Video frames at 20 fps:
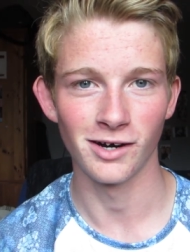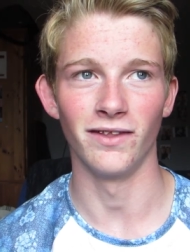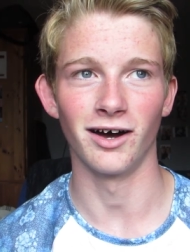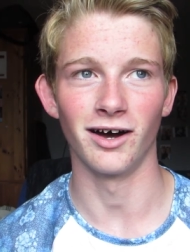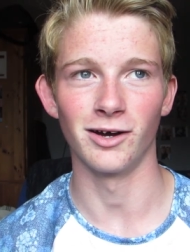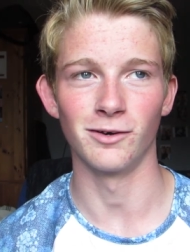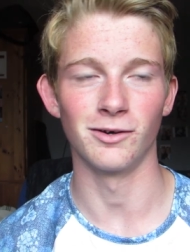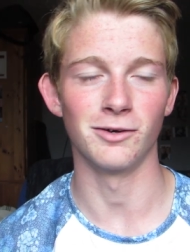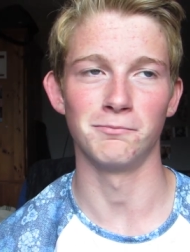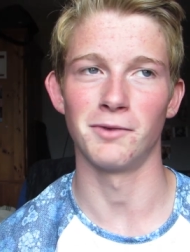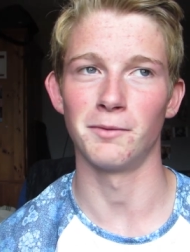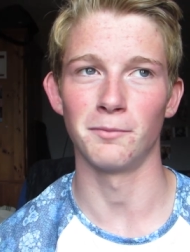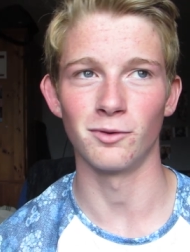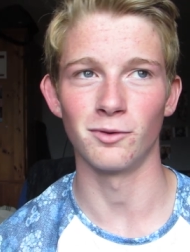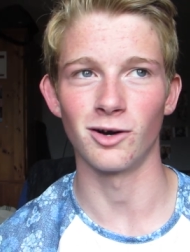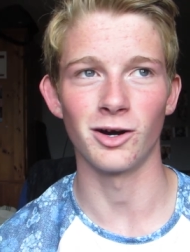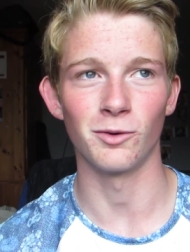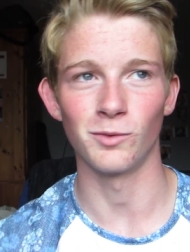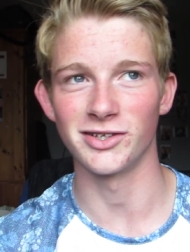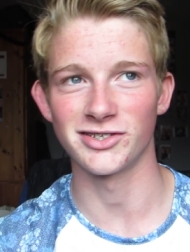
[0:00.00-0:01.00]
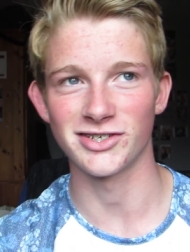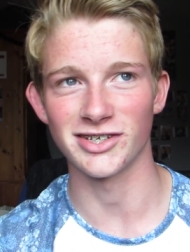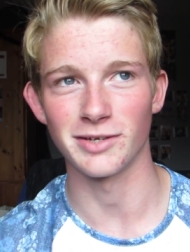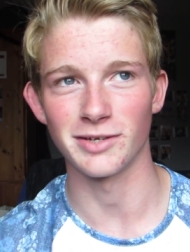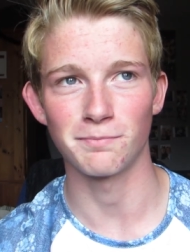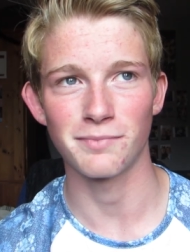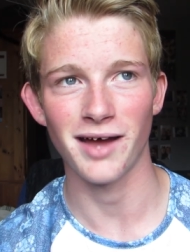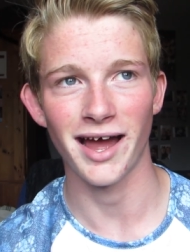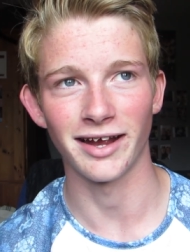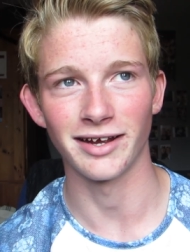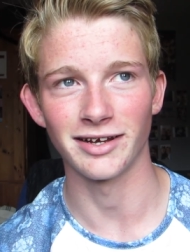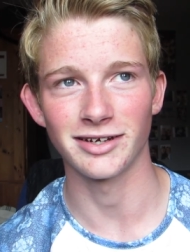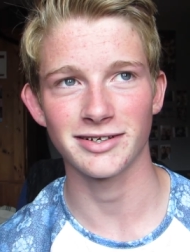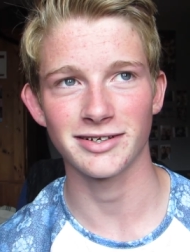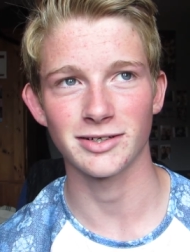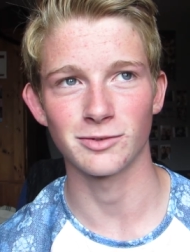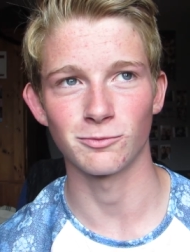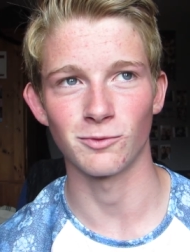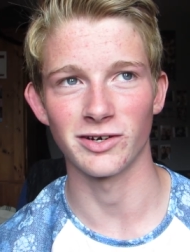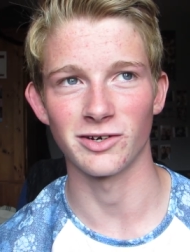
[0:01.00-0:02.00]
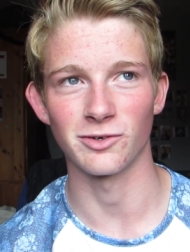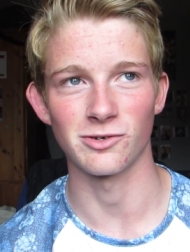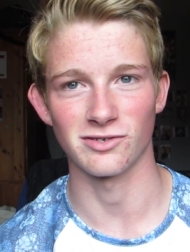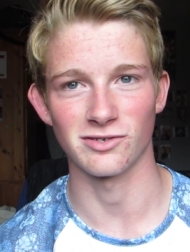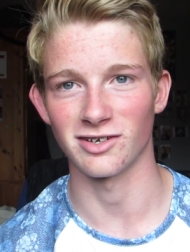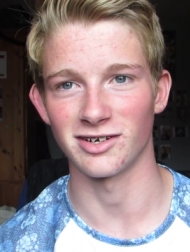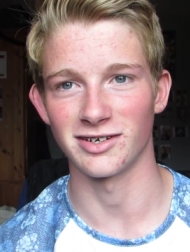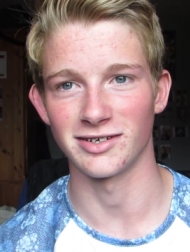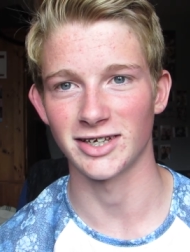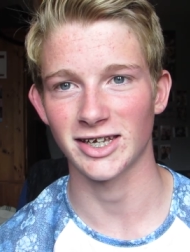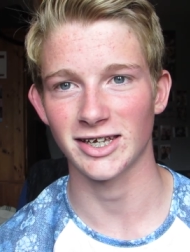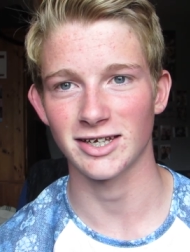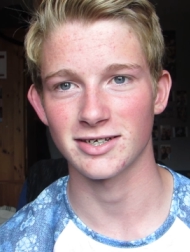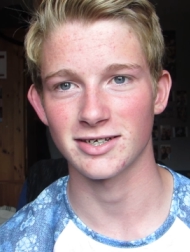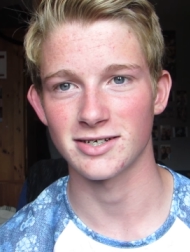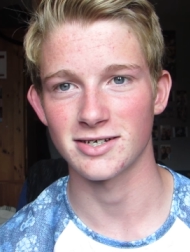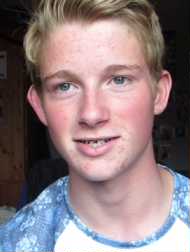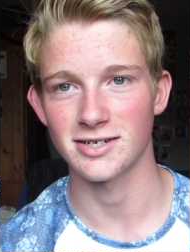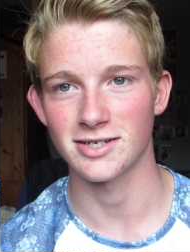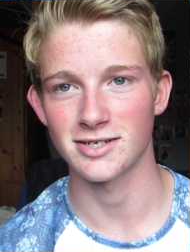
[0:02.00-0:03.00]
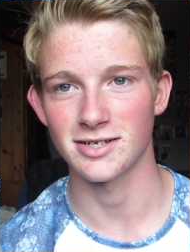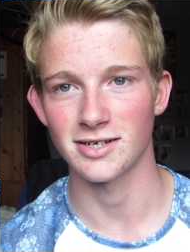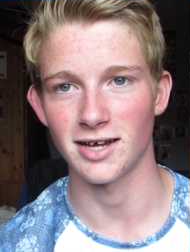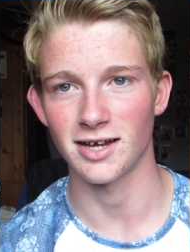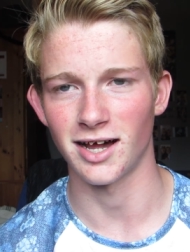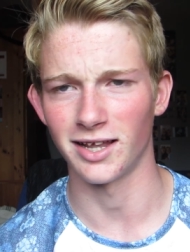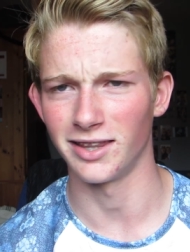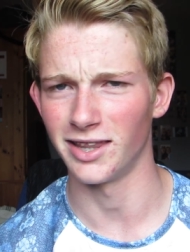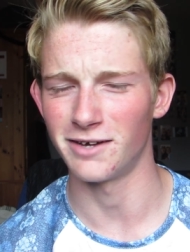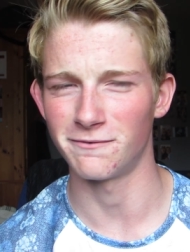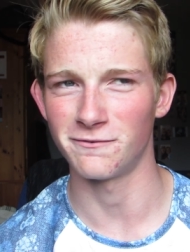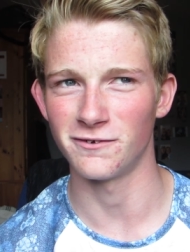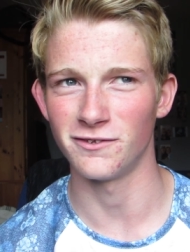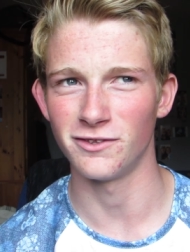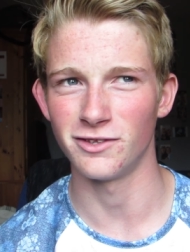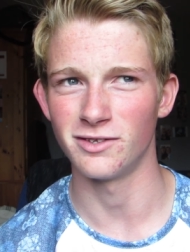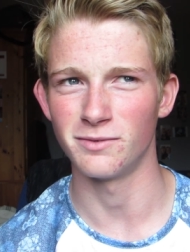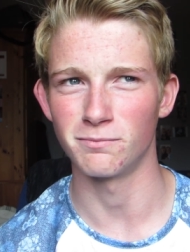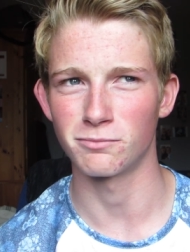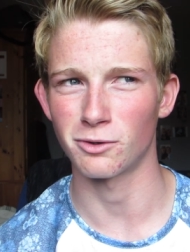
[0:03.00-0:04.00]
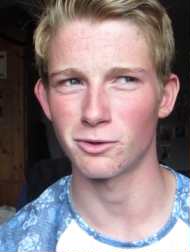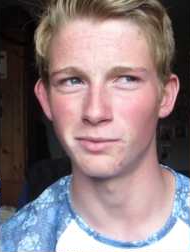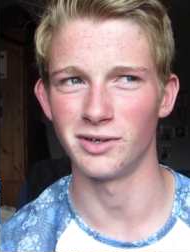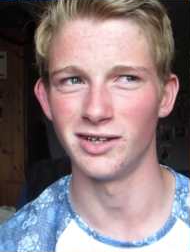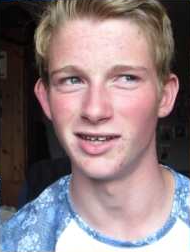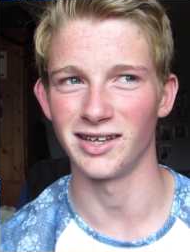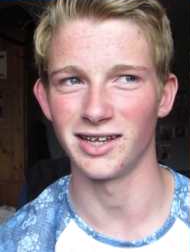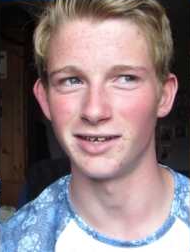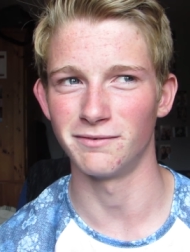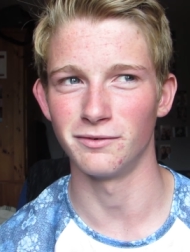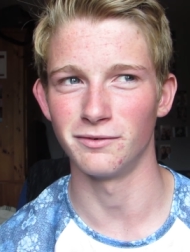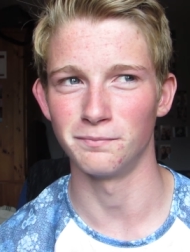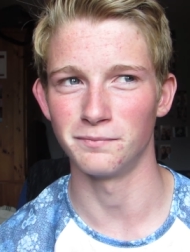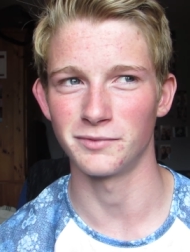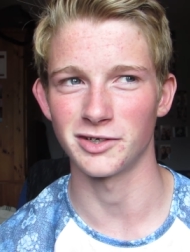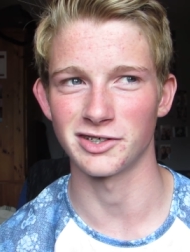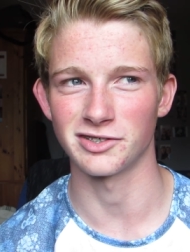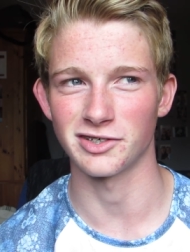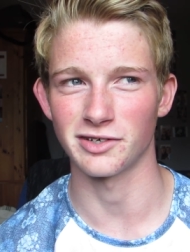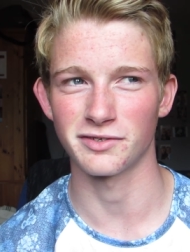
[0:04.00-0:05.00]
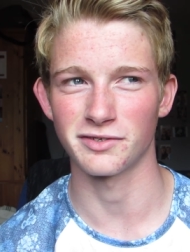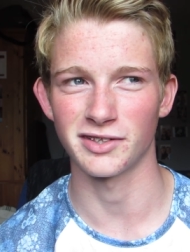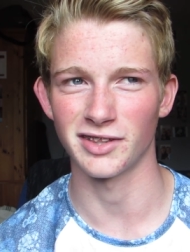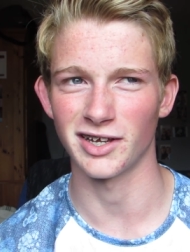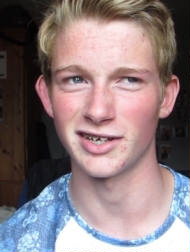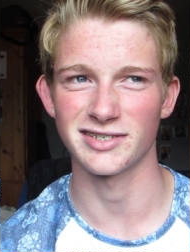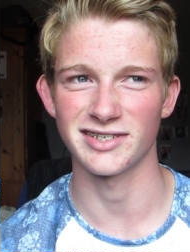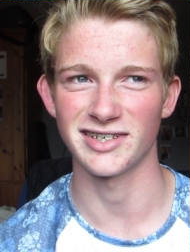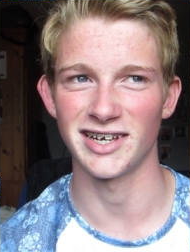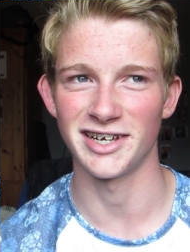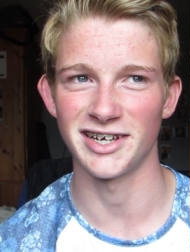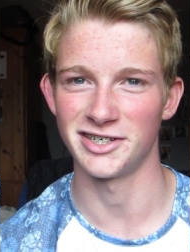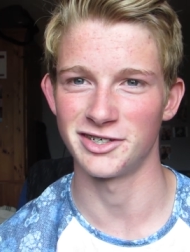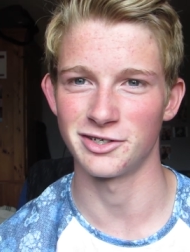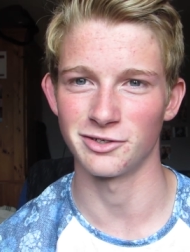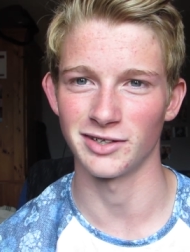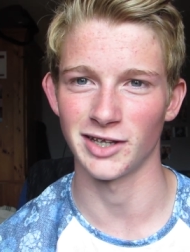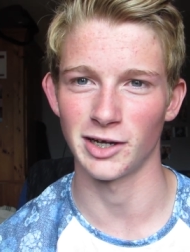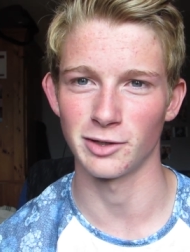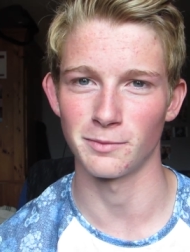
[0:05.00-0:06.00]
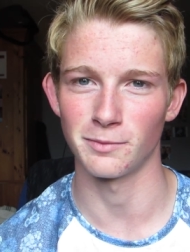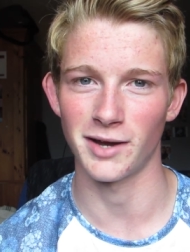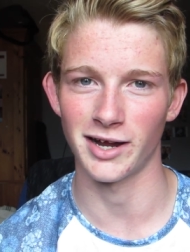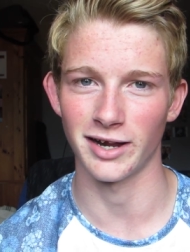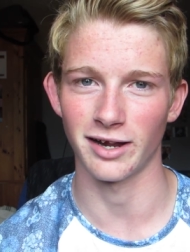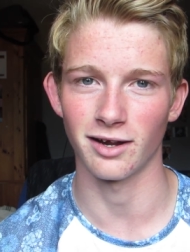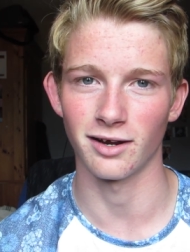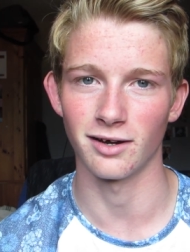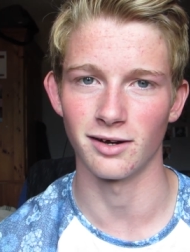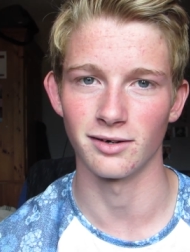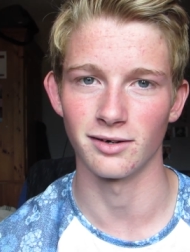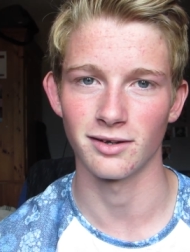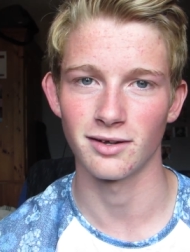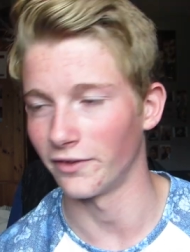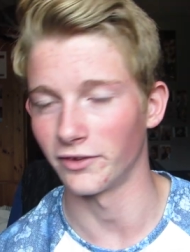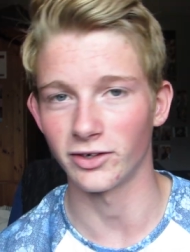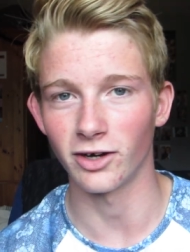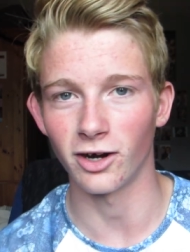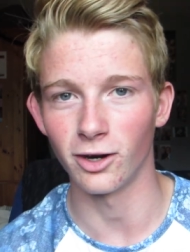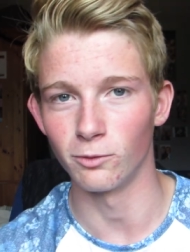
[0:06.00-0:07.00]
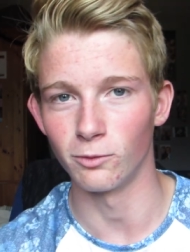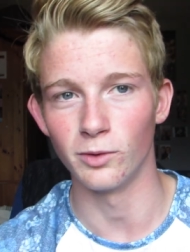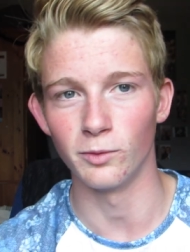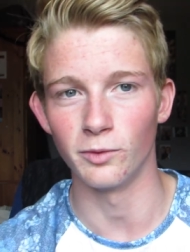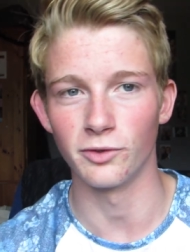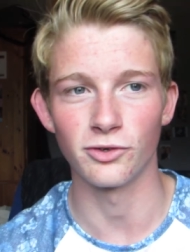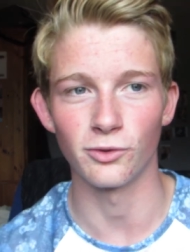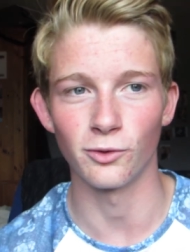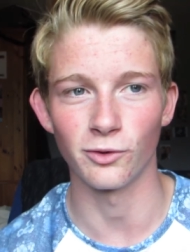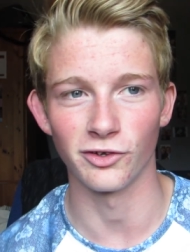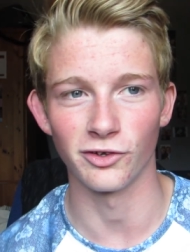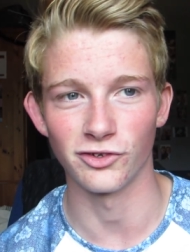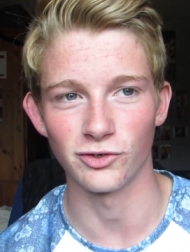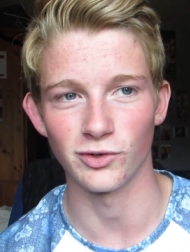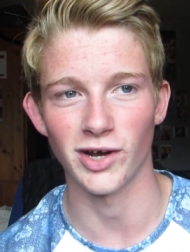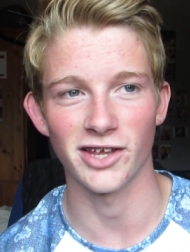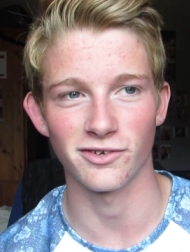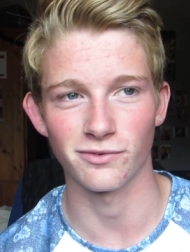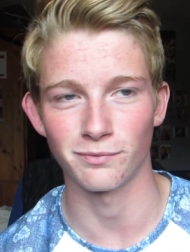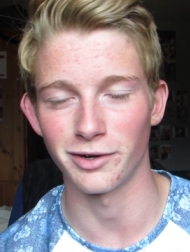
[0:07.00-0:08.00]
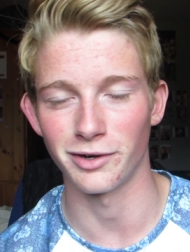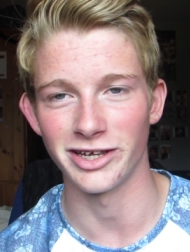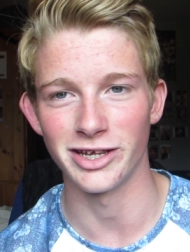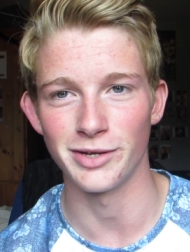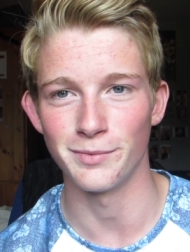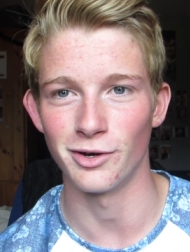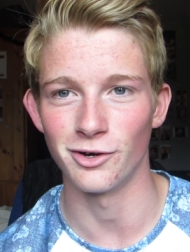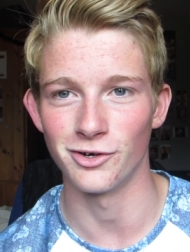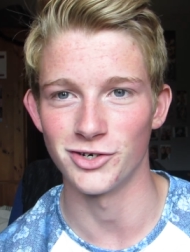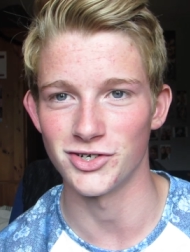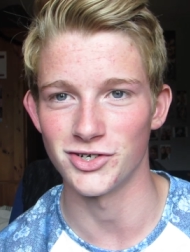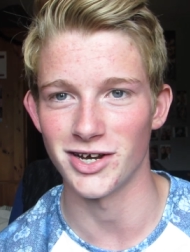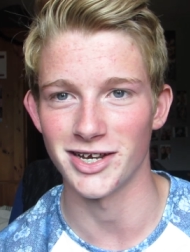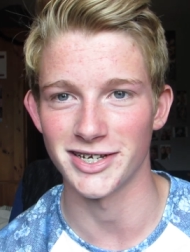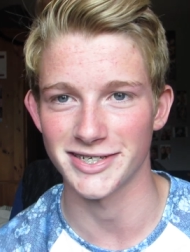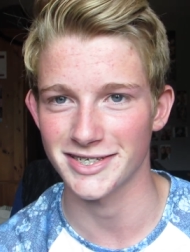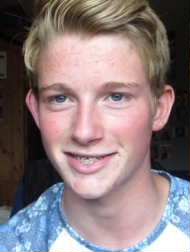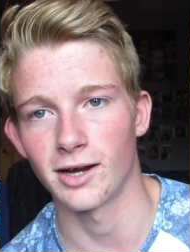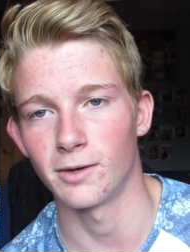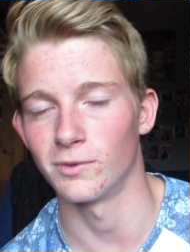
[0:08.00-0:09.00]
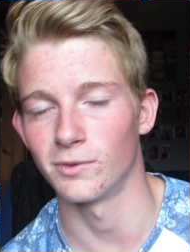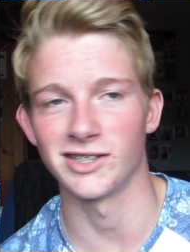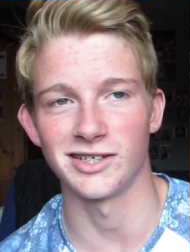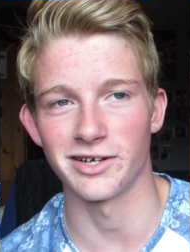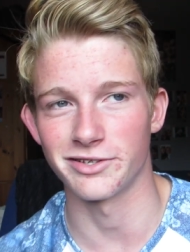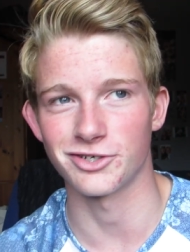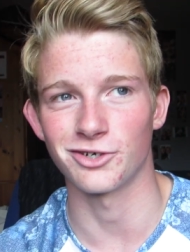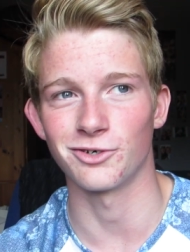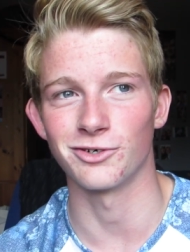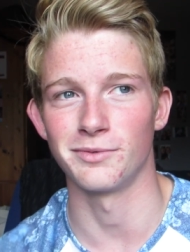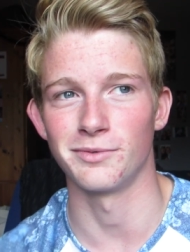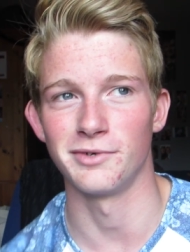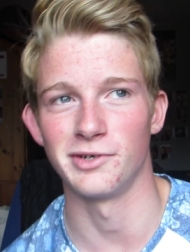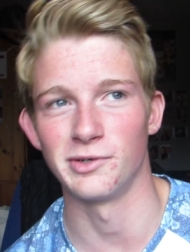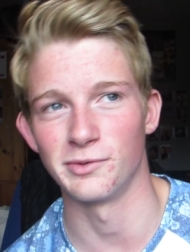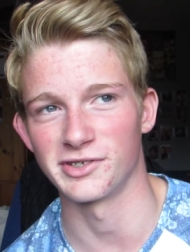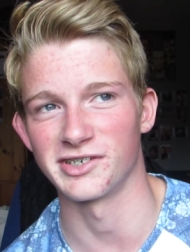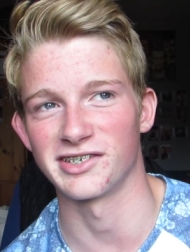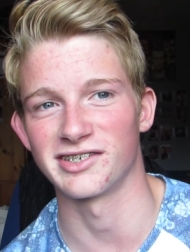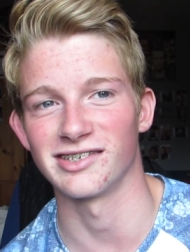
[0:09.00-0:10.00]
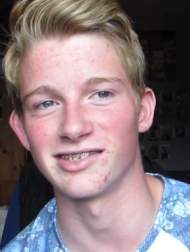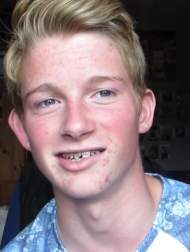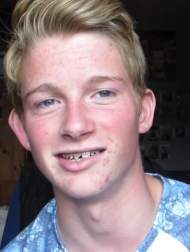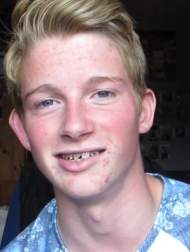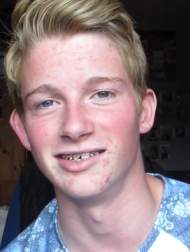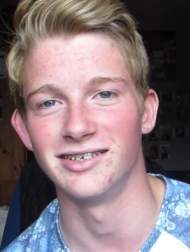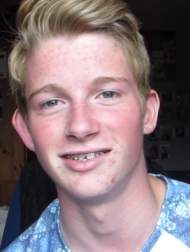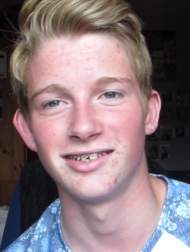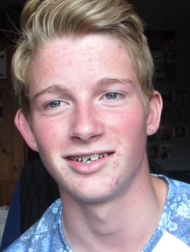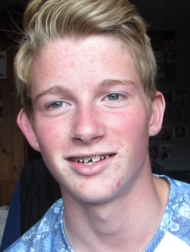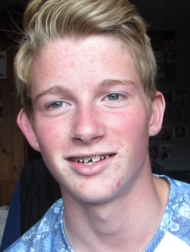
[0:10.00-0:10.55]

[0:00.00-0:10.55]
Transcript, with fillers: I remember I went to the bank when I was like 11, probably 11 because I think that's the age you're allowed a bank card. And the guy we were talking to asked for my email address and when I told him he was just like,